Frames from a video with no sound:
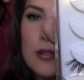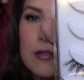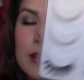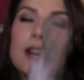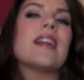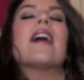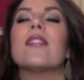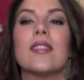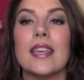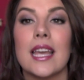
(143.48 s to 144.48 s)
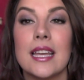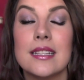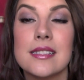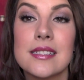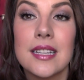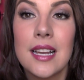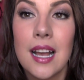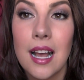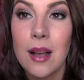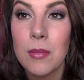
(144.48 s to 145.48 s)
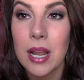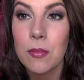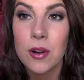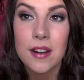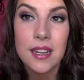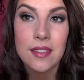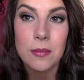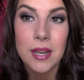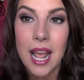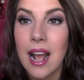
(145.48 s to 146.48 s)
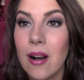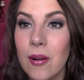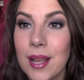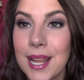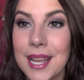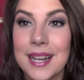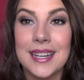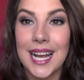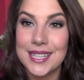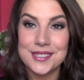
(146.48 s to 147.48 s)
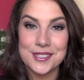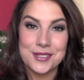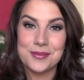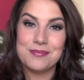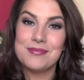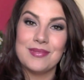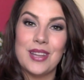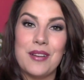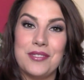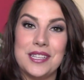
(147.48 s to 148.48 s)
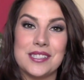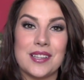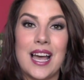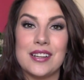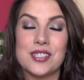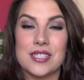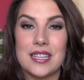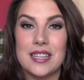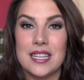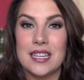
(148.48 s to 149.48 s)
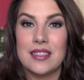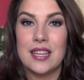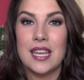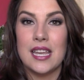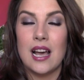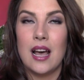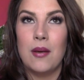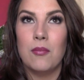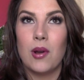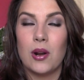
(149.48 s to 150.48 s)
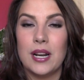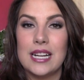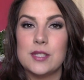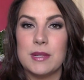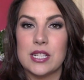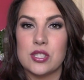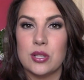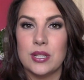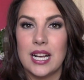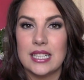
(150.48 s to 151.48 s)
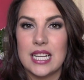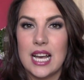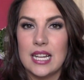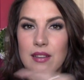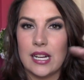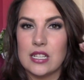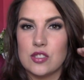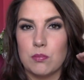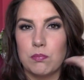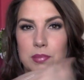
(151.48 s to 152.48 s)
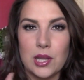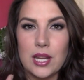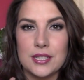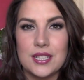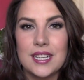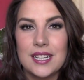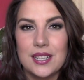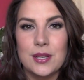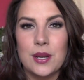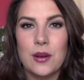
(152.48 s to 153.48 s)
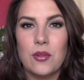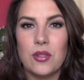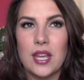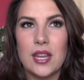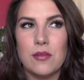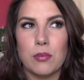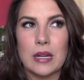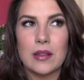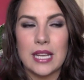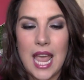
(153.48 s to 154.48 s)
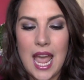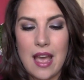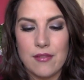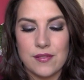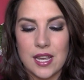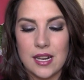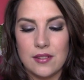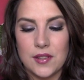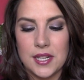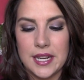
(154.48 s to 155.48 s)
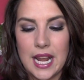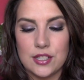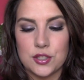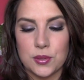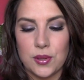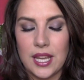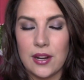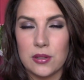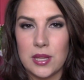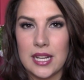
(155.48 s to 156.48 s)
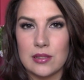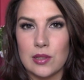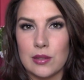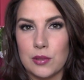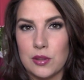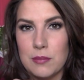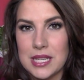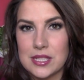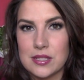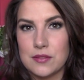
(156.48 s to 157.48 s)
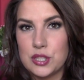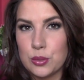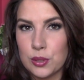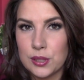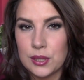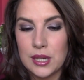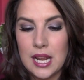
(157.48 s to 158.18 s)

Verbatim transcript: a little flared out at the ends. Um, I'm wearing them now, and I just love these lashes. I think they um, are nice because they're not cut like as blunt, you know. They really have kind of a natural hair-like look with a mix of shorter